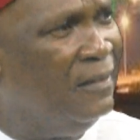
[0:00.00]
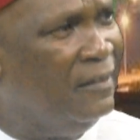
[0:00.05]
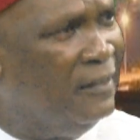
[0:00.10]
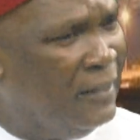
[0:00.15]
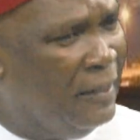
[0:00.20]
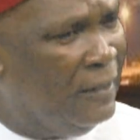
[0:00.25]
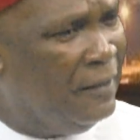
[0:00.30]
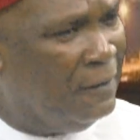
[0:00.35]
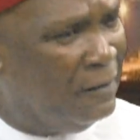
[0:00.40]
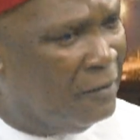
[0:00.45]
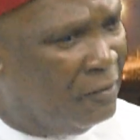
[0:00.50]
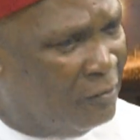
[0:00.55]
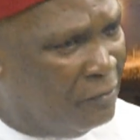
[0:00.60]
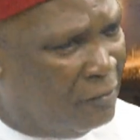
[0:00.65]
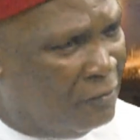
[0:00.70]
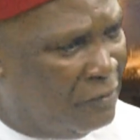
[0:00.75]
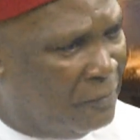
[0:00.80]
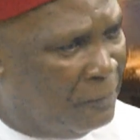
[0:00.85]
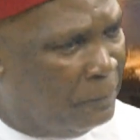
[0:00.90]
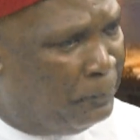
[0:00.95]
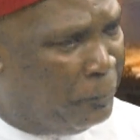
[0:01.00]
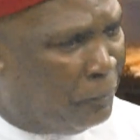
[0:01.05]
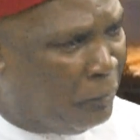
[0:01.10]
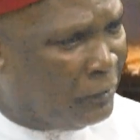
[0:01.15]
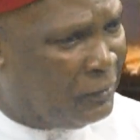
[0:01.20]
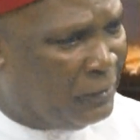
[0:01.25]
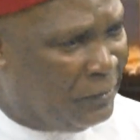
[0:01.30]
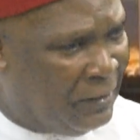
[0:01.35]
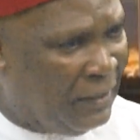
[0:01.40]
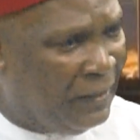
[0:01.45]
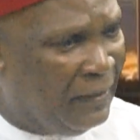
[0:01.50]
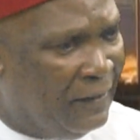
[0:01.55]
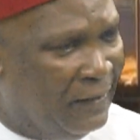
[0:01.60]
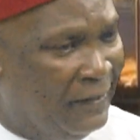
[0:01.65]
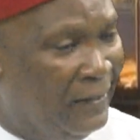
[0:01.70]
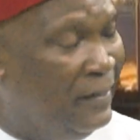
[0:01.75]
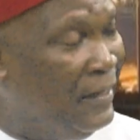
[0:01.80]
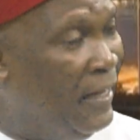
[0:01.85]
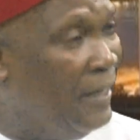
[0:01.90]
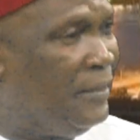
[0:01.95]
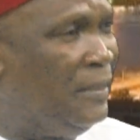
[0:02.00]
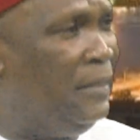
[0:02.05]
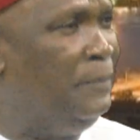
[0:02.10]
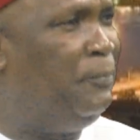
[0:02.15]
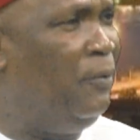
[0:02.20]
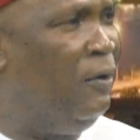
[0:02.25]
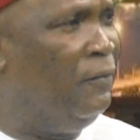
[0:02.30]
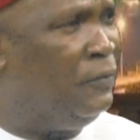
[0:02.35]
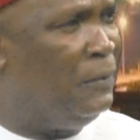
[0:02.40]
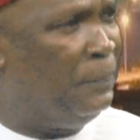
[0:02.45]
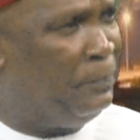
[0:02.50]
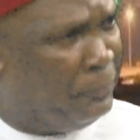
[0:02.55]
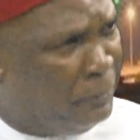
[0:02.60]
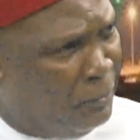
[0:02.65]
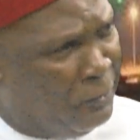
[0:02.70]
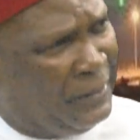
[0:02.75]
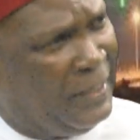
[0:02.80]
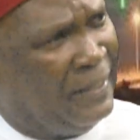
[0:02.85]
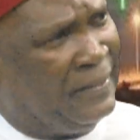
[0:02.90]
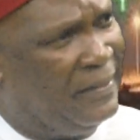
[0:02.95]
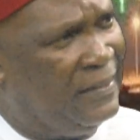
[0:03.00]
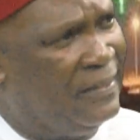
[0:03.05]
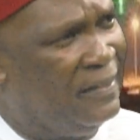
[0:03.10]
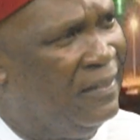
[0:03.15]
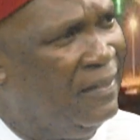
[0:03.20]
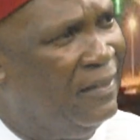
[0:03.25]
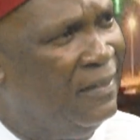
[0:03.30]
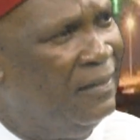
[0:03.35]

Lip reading: The leadership of the protest,